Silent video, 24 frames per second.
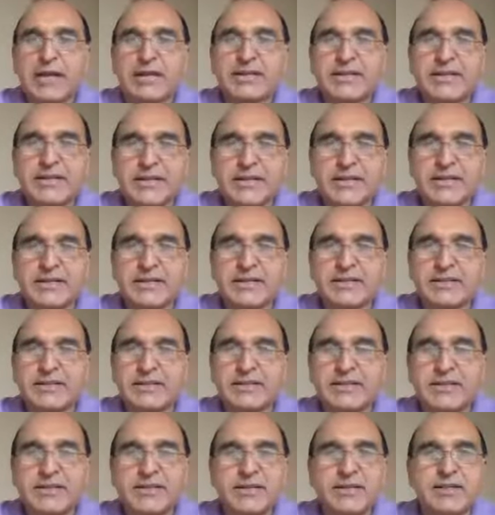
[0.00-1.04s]
Critical
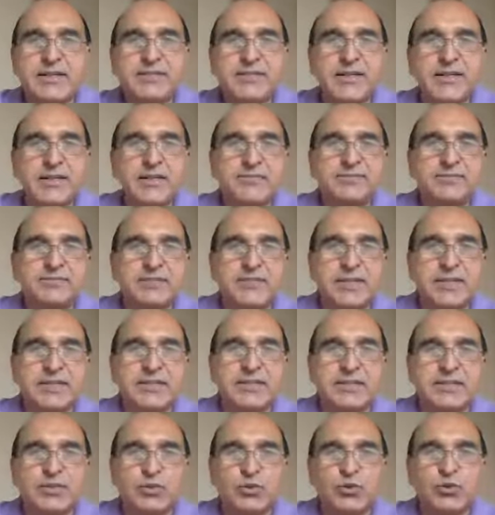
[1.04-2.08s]
thinking is that if there
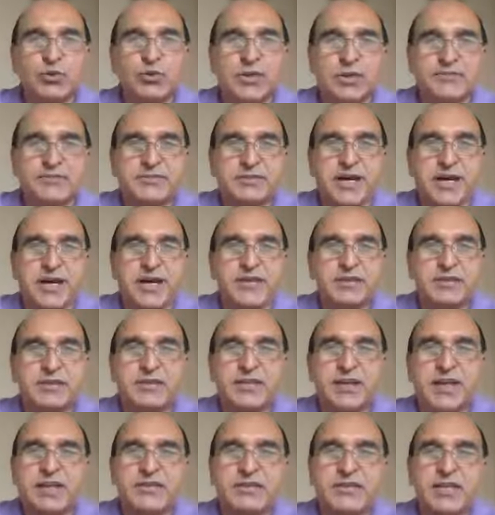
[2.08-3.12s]
is a school of thought,
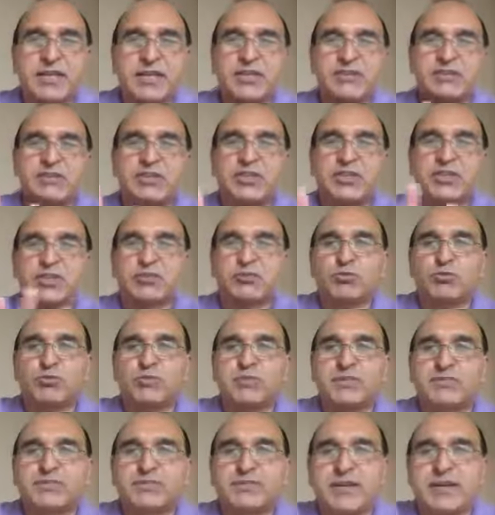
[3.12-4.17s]
like there are 3 schools
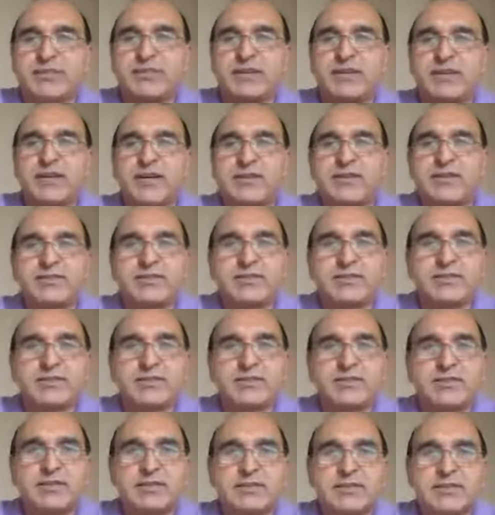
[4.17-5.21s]
of thought that I
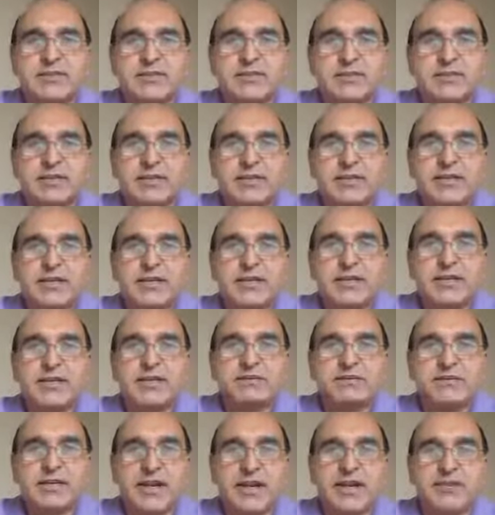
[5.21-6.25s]
discussed in
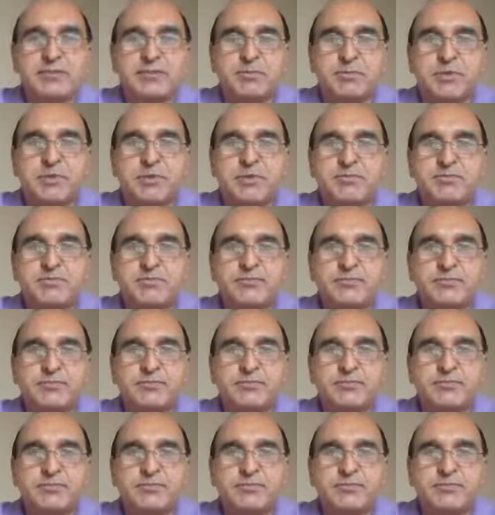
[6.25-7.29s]
philosophy,
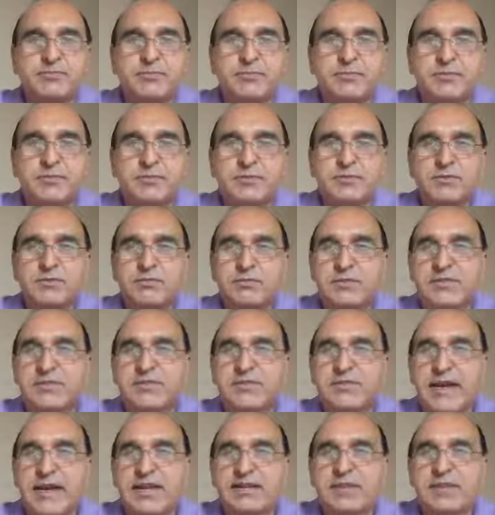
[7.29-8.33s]
please
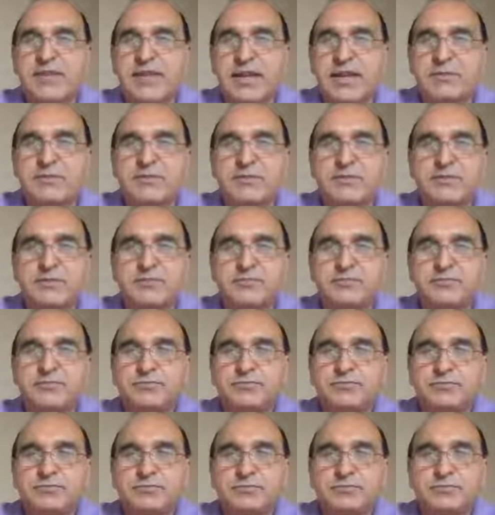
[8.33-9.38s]
write the names:
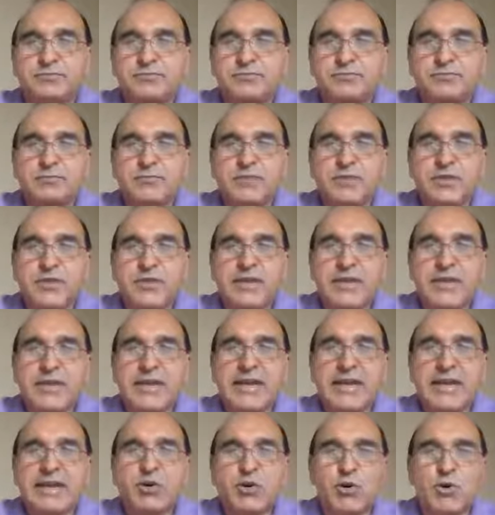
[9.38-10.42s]

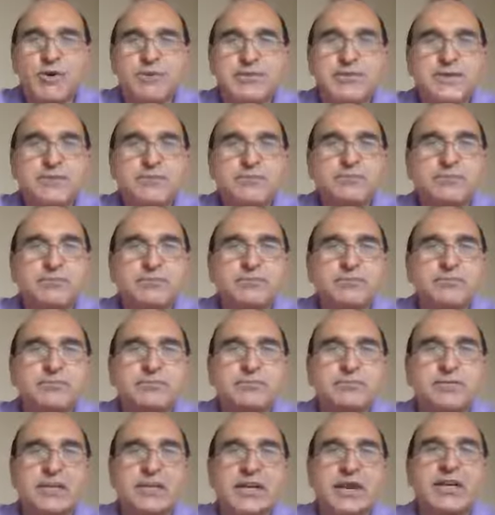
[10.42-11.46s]
egoism,
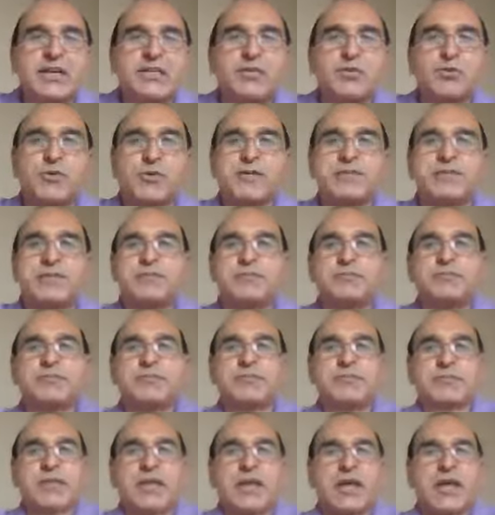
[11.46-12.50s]
altruism,
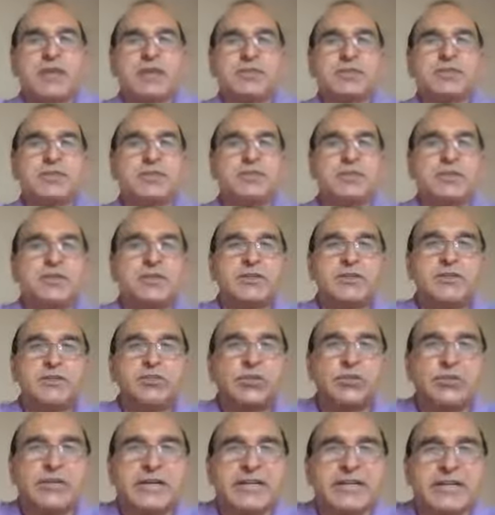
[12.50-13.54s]
and
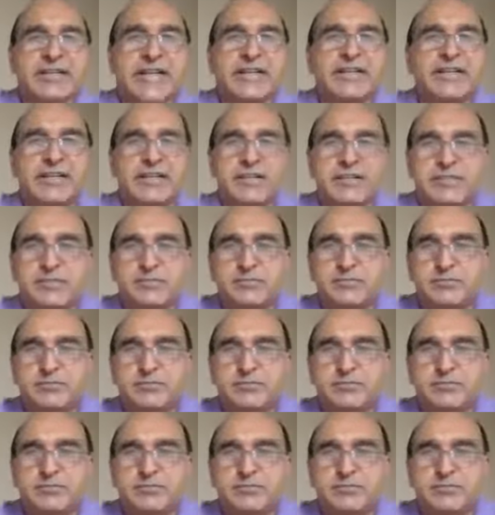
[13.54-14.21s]
utilitarianism.